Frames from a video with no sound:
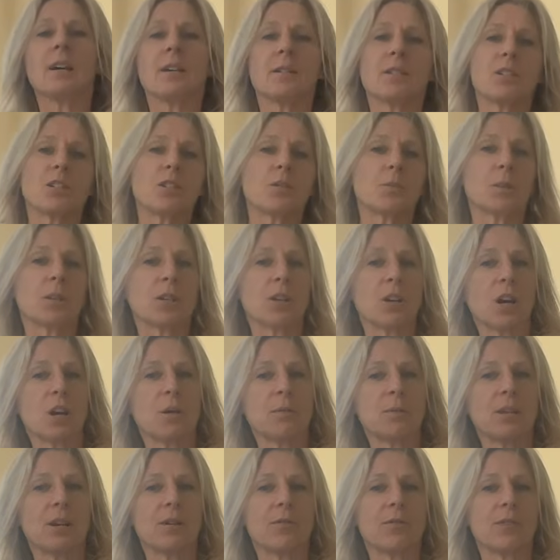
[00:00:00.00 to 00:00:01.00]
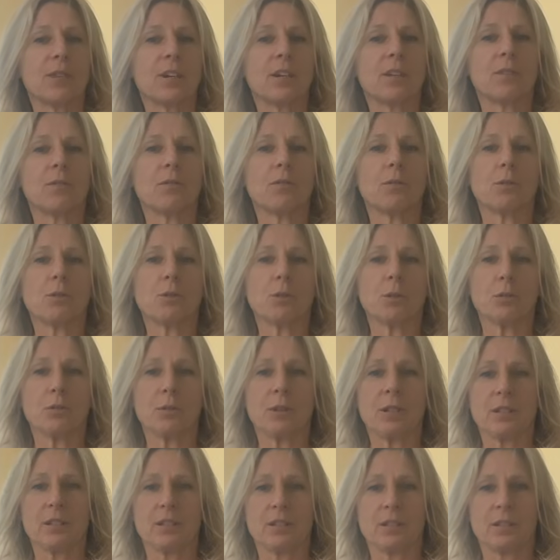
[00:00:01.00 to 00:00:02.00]
Just bring your arms out front, roll your
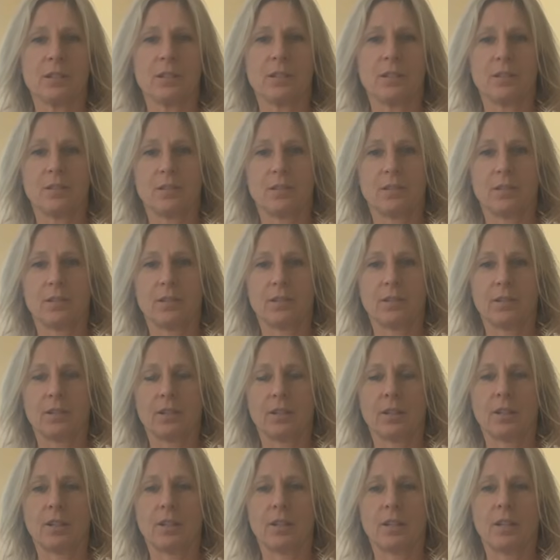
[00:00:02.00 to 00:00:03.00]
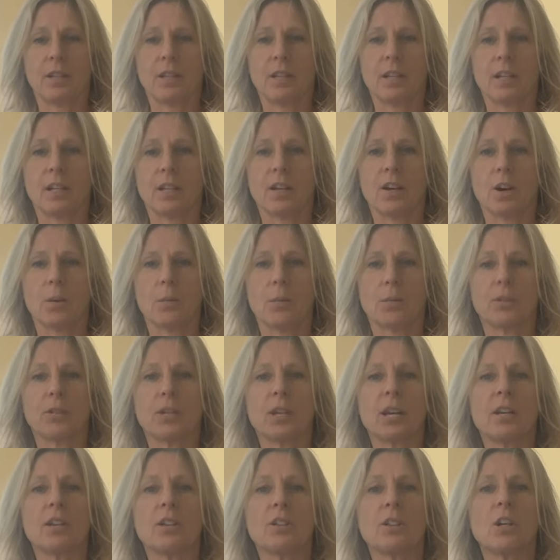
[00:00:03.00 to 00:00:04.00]
wrists. Good. A lot of carpal
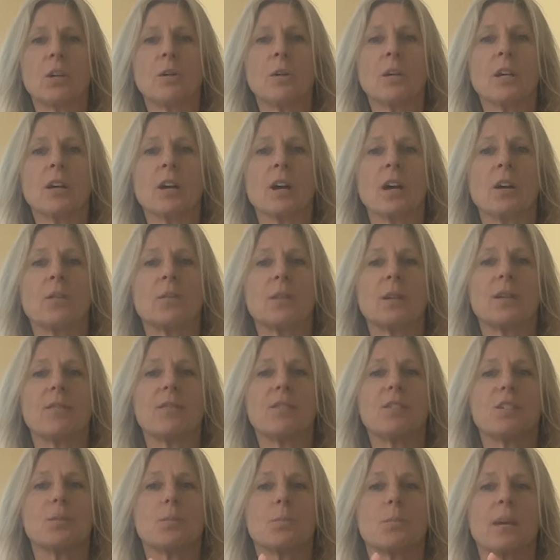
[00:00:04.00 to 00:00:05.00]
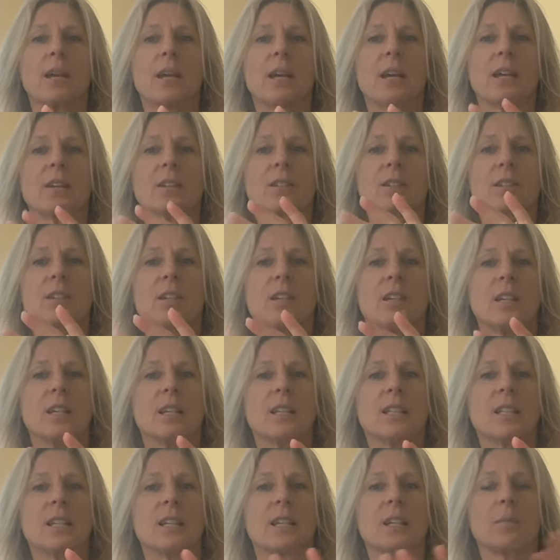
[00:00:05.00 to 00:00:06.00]
tunnel going on. We have these bands,
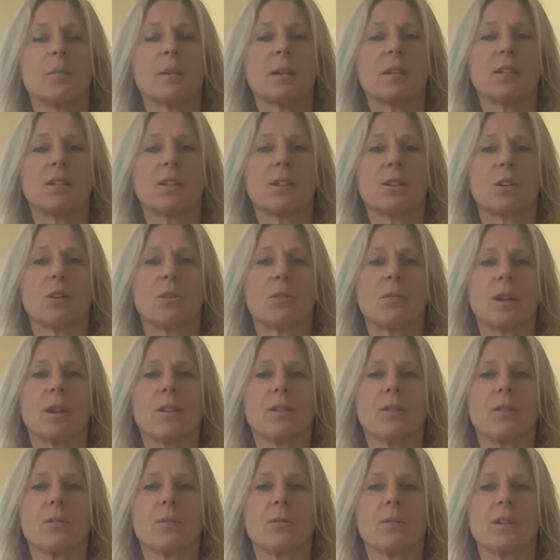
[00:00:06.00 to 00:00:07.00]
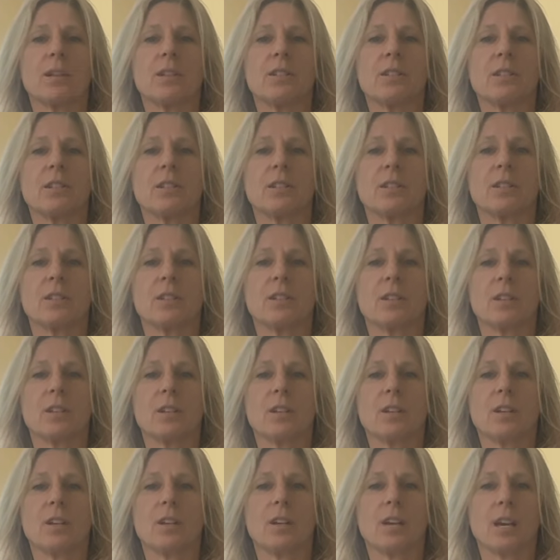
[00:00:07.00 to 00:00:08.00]
tendon bands that go around the wrists,
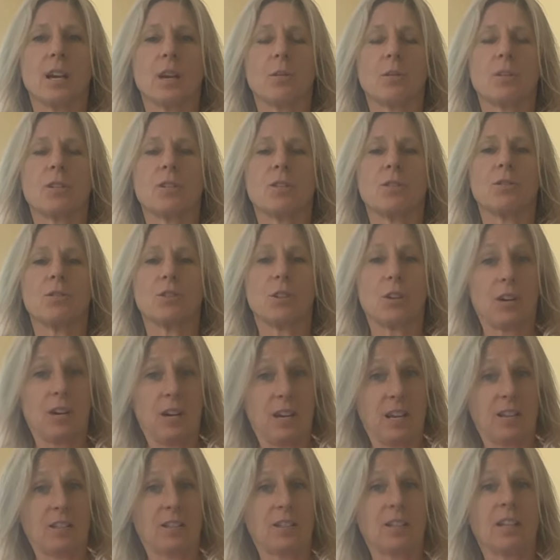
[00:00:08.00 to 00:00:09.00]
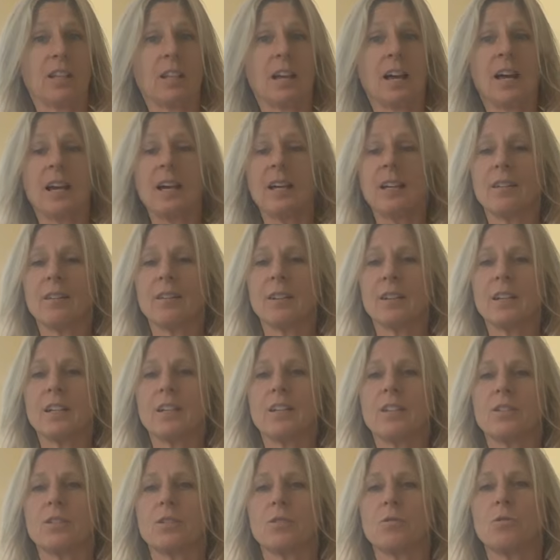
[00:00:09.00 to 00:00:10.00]
and we use our hands a lot,
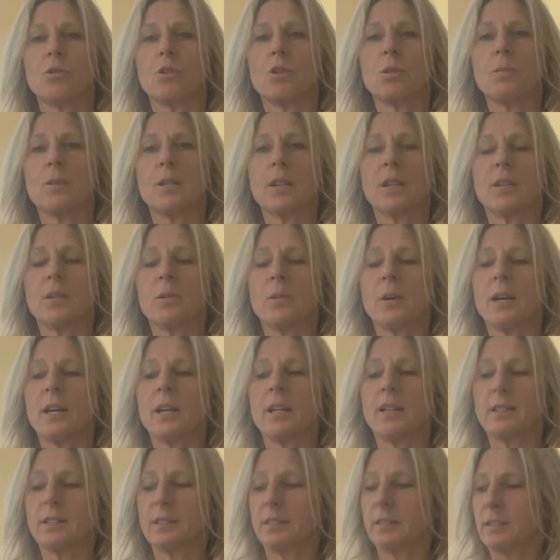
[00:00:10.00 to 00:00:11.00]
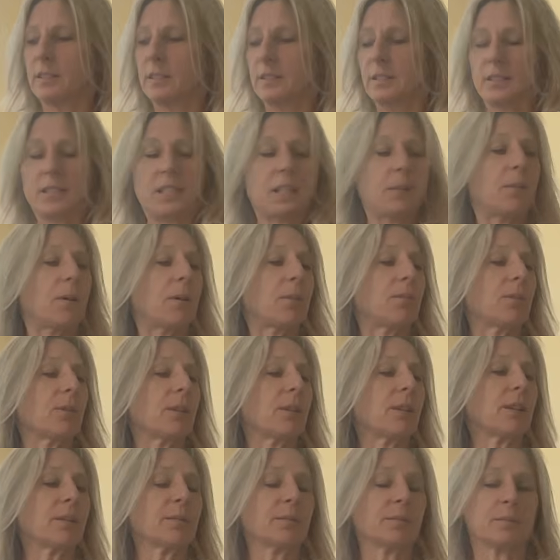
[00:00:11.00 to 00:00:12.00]
right? So roll them the other way. Keep on
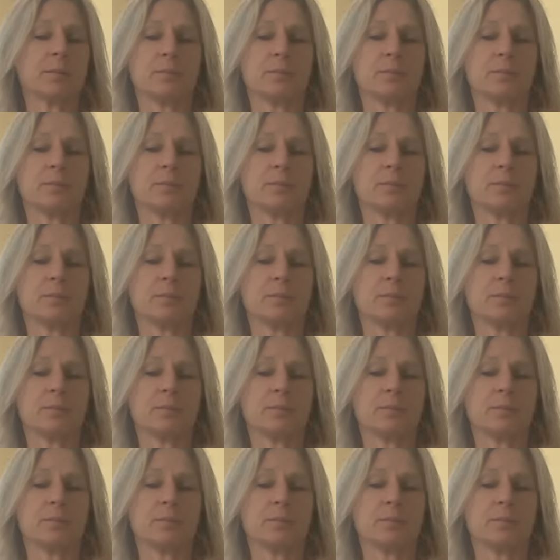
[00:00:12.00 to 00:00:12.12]
breathing.